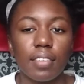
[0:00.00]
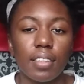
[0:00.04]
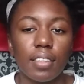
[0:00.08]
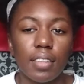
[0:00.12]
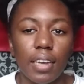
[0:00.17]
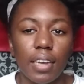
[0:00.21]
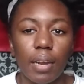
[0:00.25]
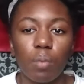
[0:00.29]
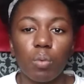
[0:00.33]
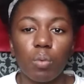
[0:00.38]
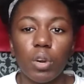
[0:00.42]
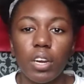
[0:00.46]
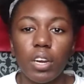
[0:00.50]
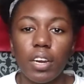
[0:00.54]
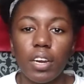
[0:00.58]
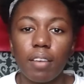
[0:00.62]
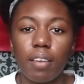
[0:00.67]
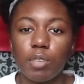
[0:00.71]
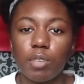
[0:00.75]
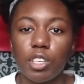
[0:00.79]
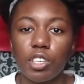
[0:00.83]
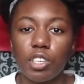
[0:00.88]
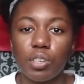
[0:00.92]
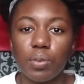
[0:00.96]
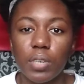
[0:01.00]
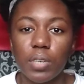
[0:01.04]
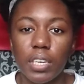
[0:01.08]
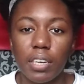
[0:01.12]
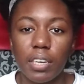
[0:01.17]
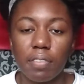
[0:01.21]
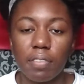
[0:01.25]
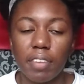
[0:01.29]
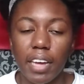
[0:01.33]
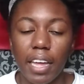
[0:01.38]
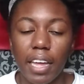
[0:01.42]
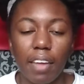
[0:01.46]
and that I wouldn't have been doing
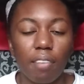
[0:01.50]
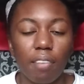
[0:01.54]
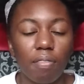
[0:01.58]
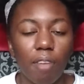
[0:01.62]
if I had